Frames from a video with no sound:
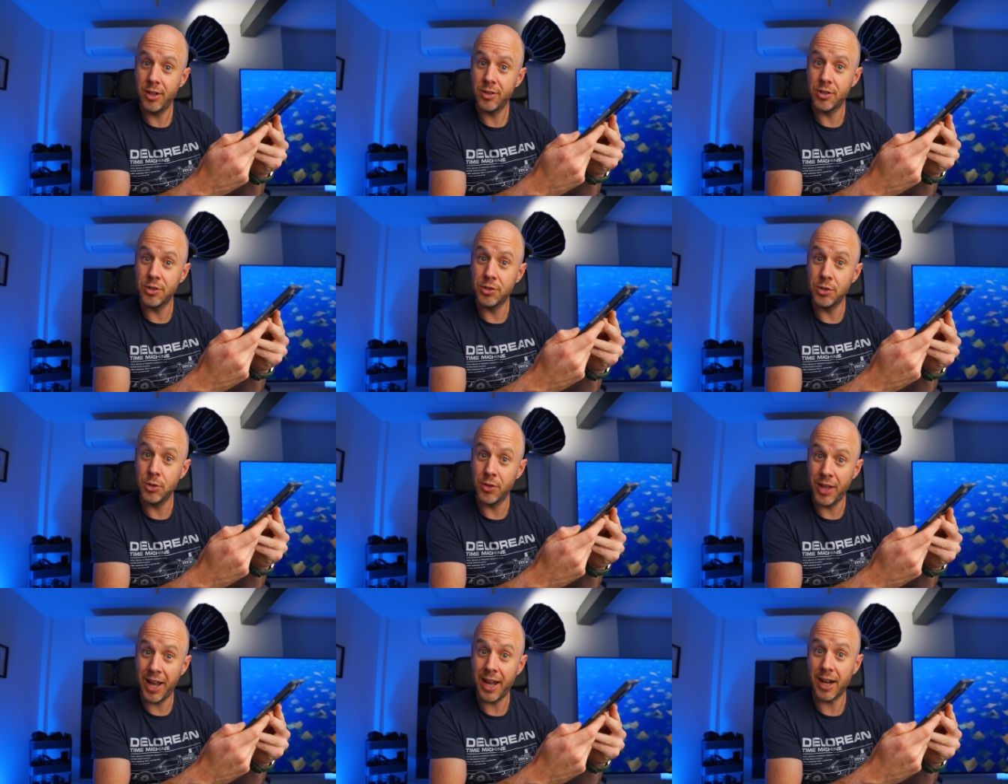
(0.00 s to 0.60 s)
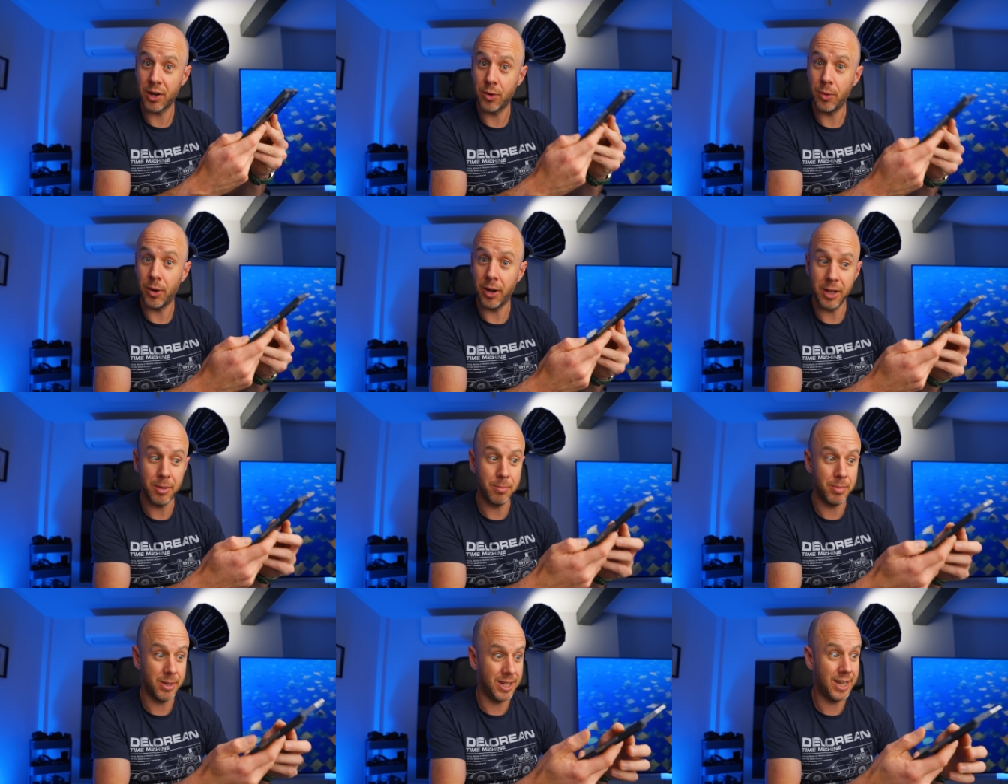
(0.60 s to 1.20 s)
to do that
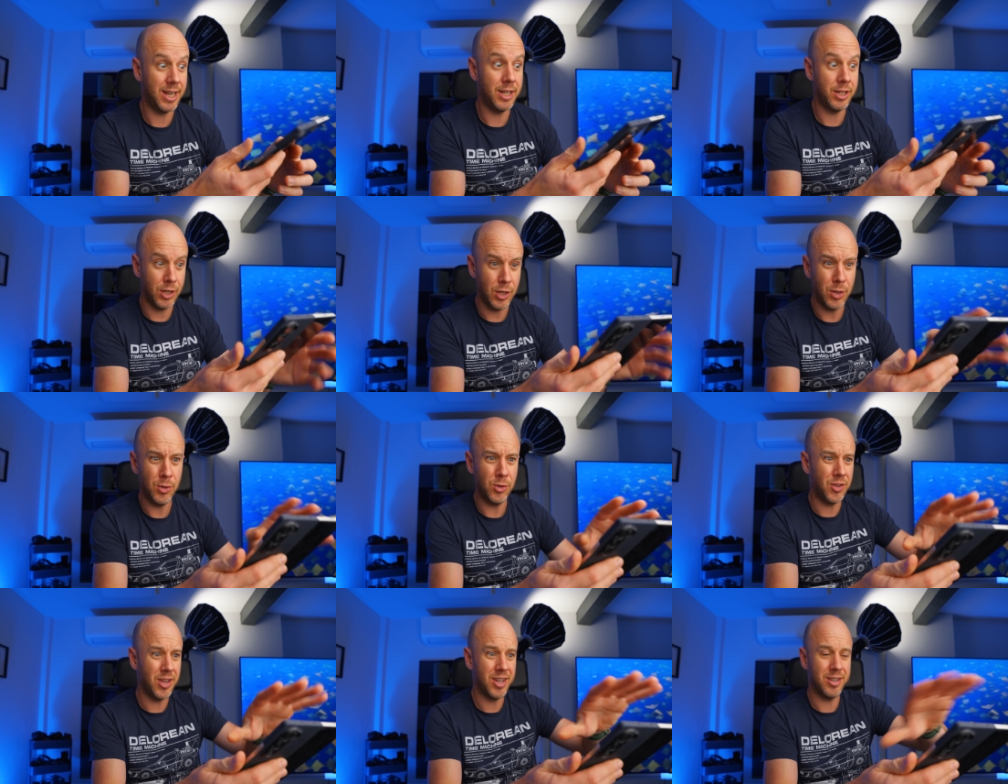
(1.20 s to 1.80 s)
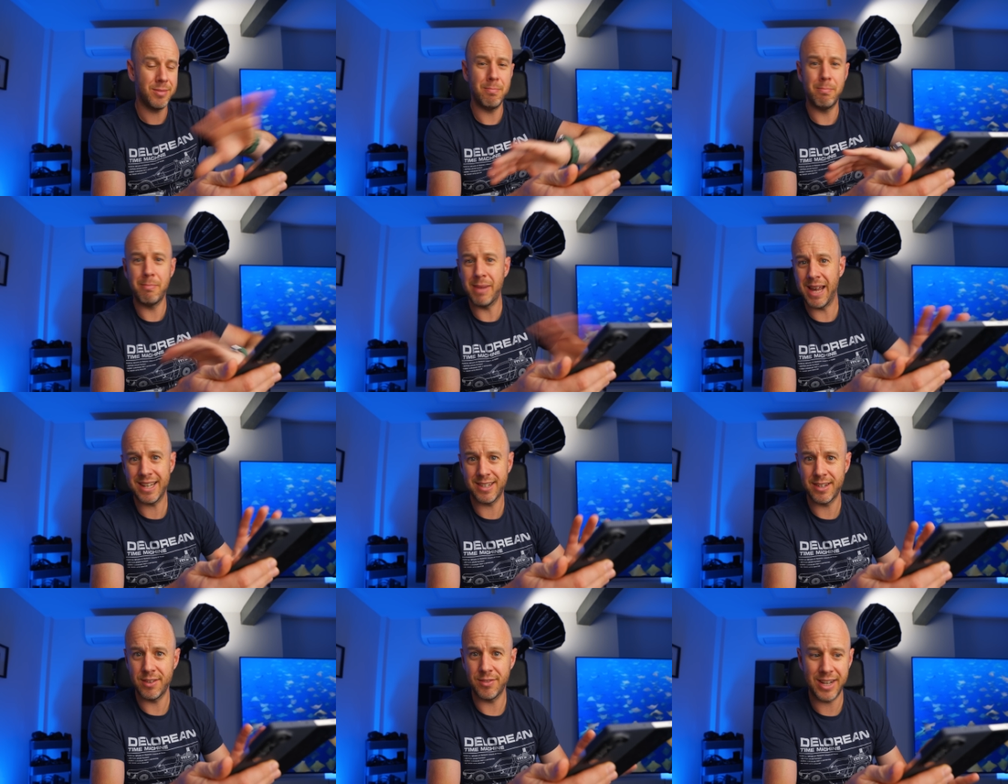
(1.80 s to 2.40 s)
quite a bit and use this
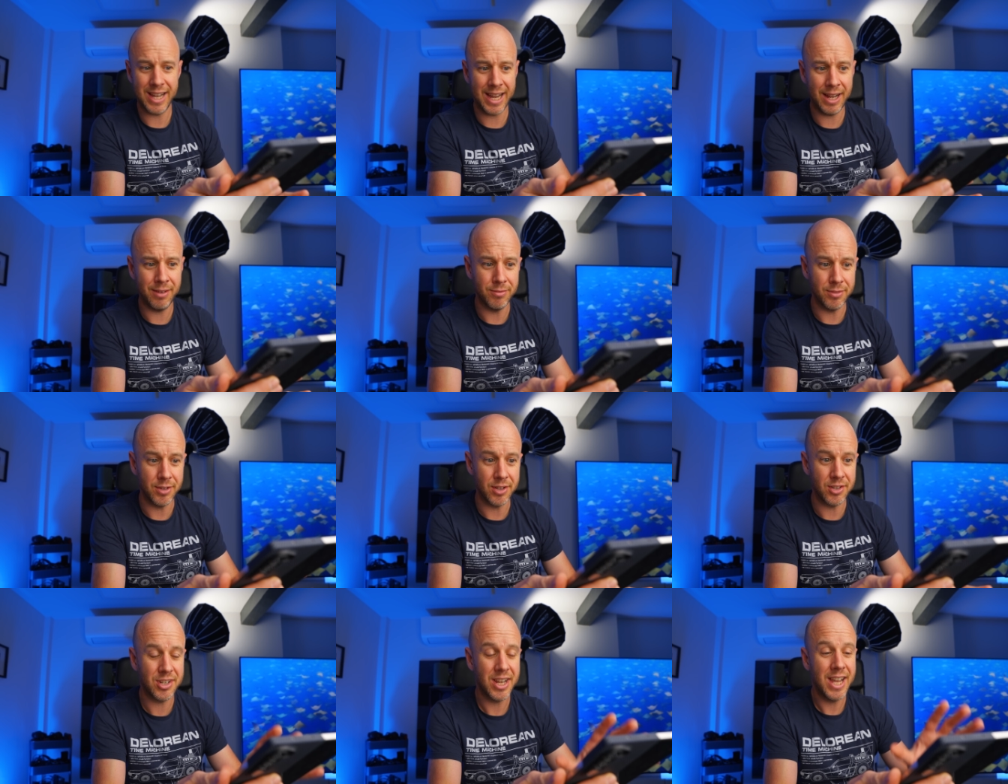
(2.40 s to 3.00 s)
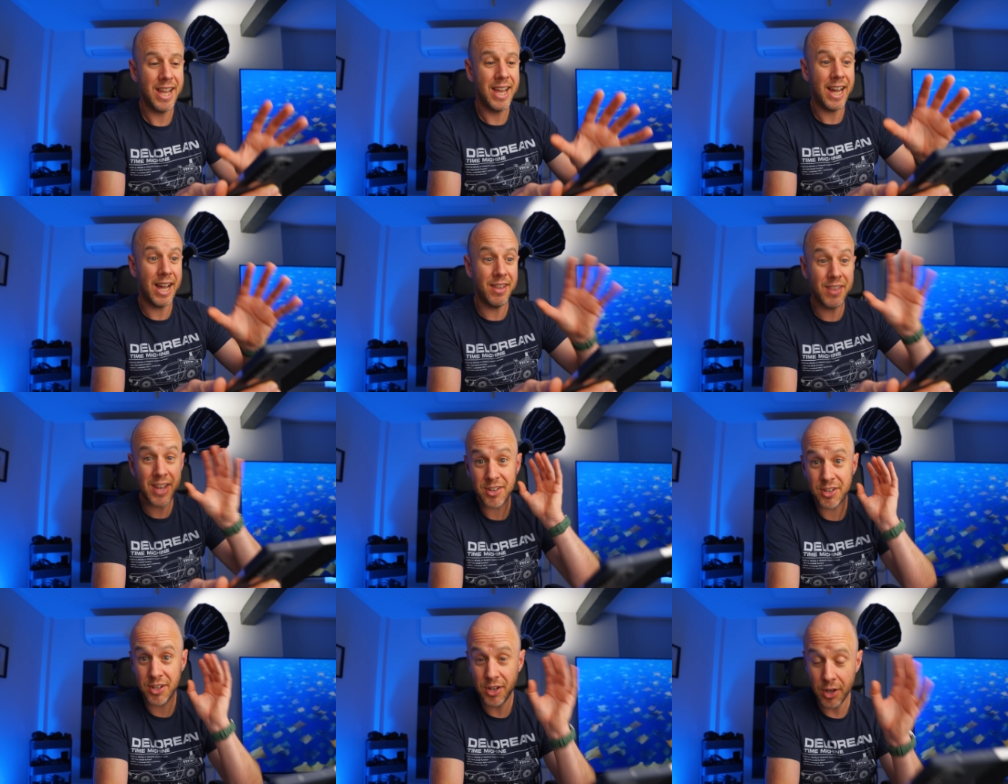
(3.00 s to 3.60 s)
massive canvas. And
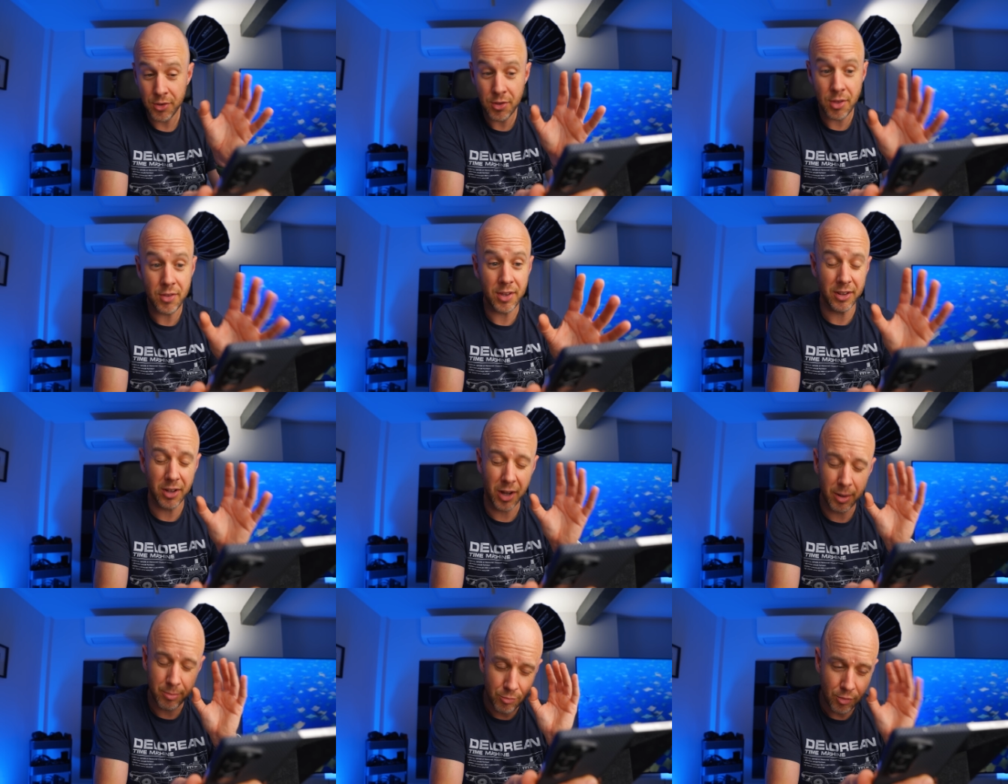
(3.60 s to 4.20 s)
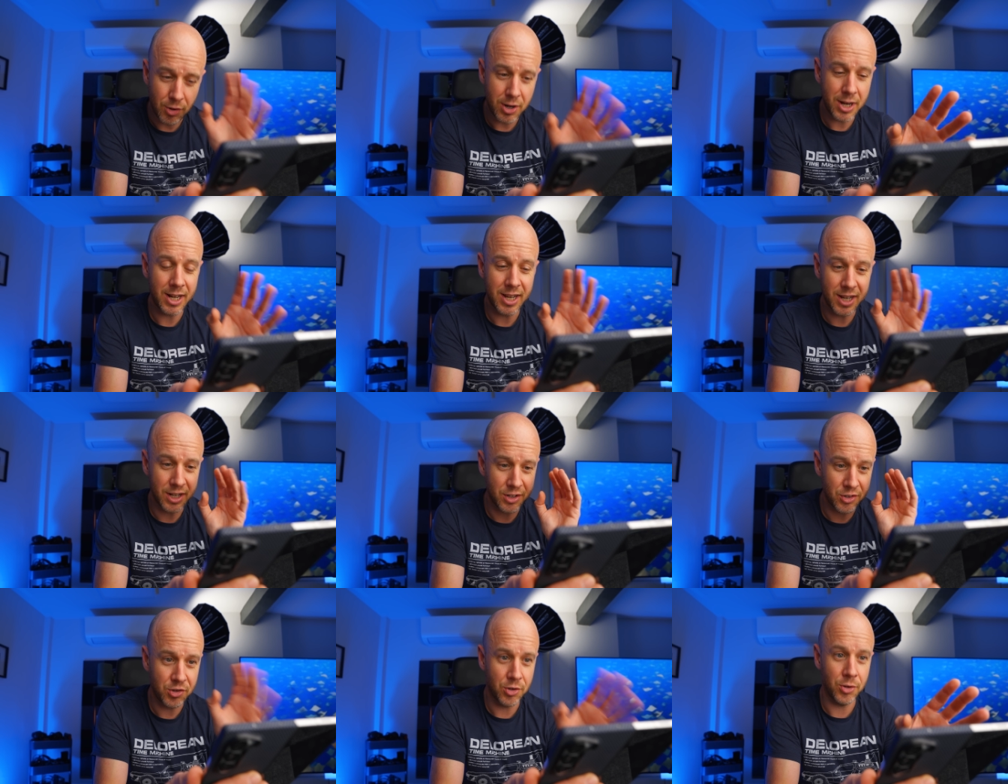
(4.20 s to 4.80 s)
that's the other thing that I'm
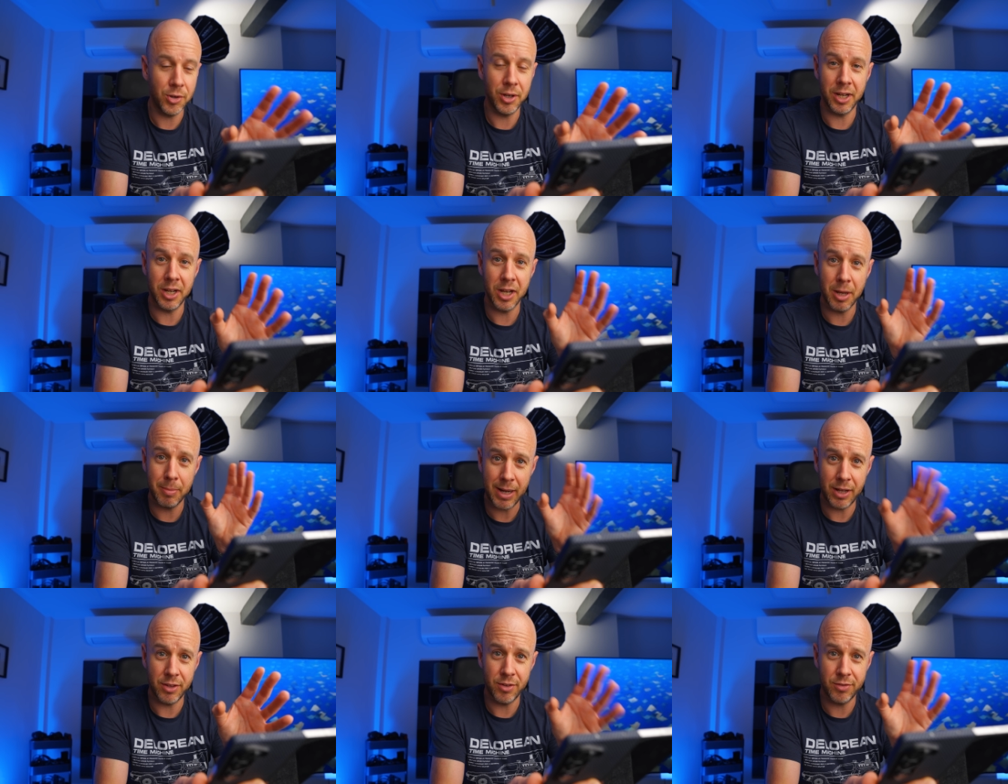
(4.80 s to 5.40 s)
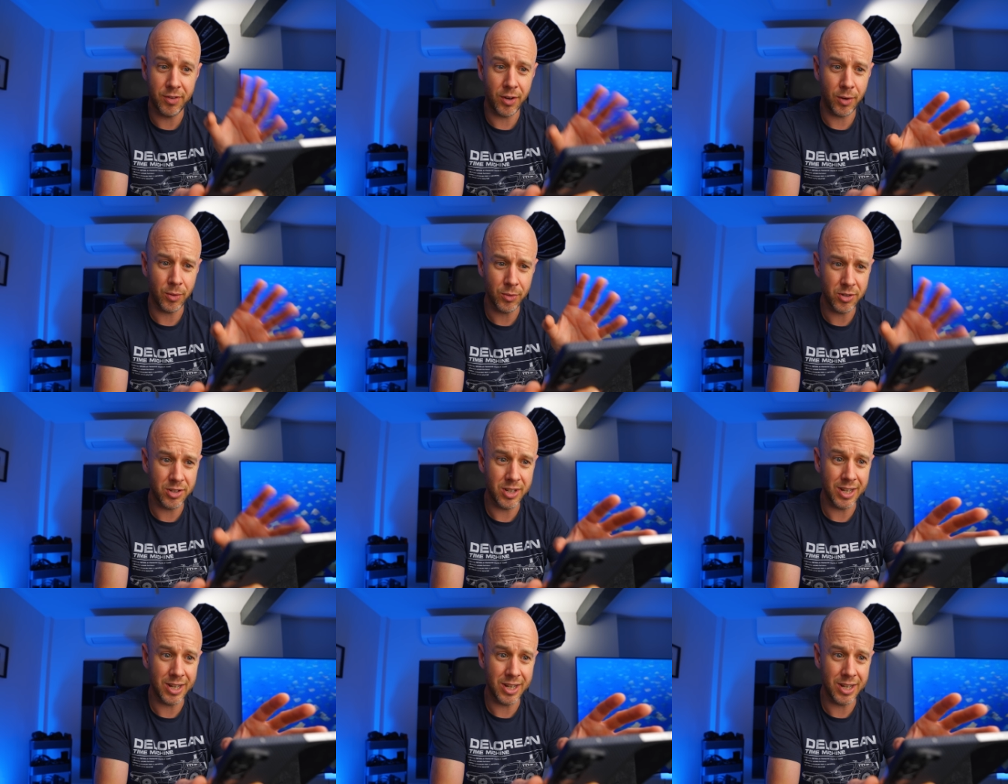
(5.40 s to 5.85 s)
really enjoying about the Fold